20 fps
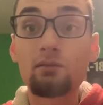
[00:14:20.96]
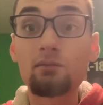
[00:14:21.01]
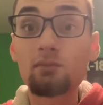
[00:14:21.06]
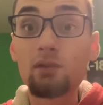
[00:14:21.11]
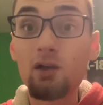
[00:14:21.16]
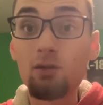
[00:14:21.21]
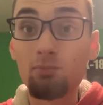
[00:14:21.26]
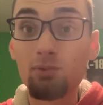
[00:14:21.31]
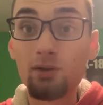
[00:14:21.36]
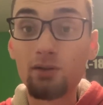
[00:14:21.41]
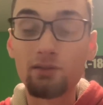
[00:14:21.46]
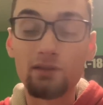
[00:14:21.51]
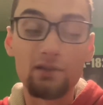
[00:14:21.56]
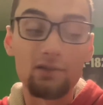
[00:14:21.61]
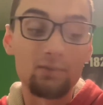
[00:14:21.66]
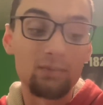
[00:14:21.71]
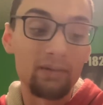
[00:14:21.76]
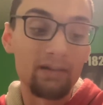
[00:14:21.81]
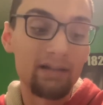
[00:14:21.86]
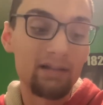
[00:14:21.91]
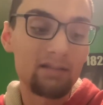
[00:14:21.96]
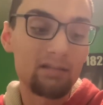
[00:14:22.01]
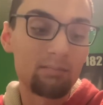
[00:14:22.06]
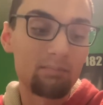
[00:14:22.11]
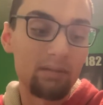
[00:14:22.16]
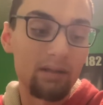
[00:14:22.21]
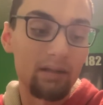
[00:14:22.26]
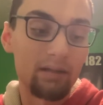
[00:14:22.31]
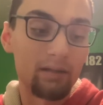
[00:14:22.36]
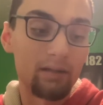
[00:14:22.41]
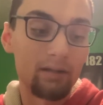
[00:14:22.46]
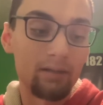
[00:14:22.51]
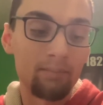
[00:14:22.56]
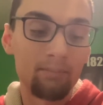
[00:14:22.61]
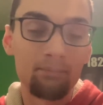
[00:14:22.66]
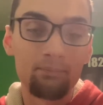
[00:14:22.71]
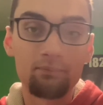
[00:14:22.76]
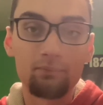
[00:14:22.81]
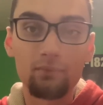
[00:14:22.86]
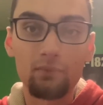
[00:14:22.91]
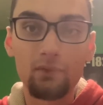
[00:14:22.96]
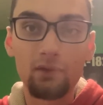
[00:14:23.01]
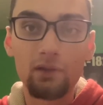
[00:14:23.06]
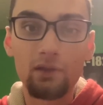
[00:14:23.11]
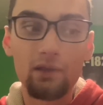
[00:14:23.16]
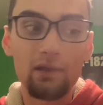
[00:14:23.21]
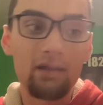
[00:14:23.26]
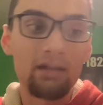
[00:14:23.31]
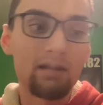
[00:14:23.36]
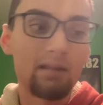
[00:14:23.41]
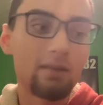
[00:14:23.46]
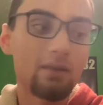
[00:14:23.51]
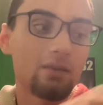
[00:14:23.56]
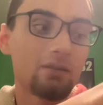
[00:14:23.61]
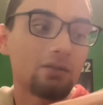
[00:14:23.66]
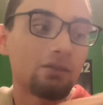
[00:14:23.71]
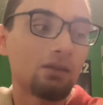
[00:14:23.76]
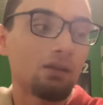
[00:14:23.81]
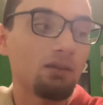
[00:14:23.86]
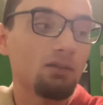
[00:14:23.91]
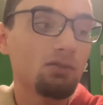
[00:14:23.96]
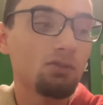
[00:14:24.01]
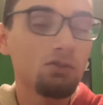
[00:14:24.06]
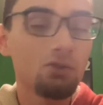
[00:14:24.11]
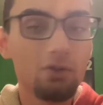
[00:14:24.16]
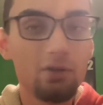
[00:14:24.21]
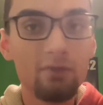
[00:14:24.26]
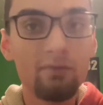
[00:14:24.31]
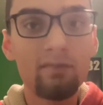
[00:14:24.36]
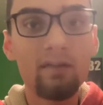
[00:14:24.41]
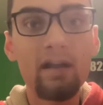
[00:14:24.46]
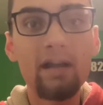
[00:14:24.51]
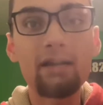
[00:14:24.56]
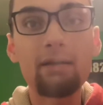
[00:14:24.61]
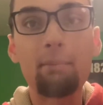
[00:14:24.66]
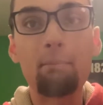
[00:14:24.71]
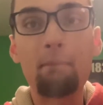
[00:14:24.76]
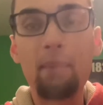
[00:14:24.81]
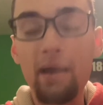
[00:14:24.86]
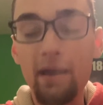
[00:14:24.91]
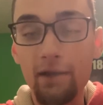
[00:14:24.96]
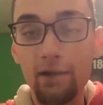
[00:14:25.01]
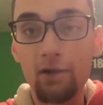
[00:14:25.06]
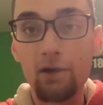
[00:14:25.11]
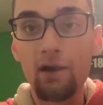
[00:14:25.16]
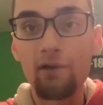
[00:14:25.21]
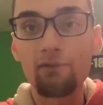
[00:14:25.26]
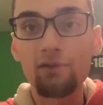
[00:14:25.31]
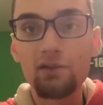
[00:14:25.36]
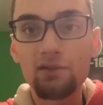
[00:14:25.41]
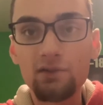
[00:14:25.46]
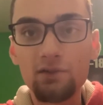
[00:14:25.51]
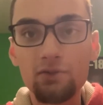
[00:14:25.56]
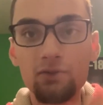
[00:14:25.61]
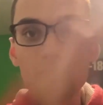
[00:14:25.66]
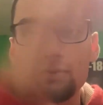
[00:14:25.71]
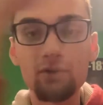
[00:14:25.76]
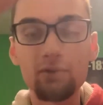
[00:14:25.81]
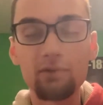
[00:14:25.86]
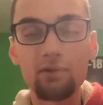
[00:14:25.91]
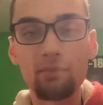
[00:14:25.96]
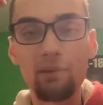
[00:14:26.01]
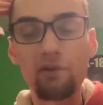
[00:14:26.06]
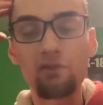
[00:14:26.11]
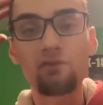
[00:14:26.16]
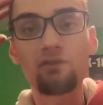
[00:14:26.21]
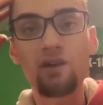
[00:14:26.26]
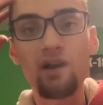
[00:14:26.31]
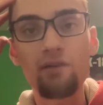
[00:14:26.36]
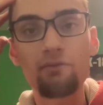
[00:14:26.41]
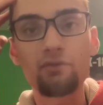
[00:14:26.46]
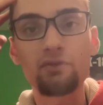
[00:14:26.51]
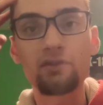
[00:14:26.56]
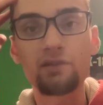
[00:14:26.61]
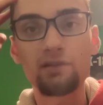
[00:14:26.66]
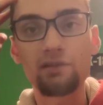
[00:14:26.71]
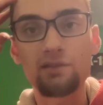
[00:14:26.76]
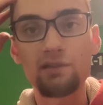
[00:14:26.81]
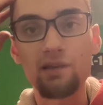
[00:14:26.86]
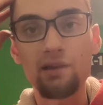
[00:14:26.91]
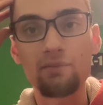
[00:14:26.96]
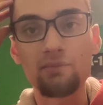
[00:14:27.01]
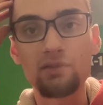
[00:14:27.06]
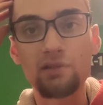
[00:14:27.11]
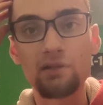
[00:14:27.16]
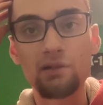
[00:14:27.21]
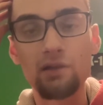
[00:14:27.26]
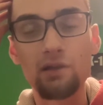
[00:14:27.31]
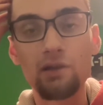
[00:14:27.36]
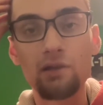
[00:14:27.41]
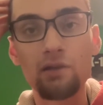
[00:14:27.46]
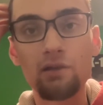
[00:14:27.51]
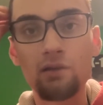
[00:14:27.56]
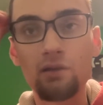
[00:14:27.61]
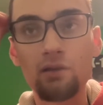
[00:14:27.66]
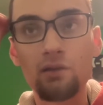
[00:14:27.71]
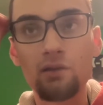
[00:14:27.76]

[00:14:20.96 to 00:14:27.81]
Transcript: I'll put it this way, it's a banger. It is a certified banger. I've listened to it about 5 or 6 times today.